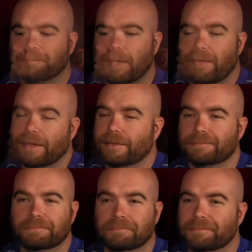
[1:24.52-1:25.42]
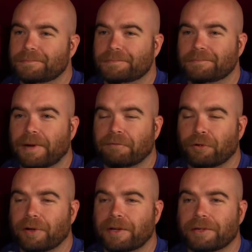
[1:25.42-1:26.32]
And then my
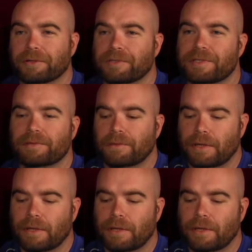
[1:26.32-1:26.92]
four heroes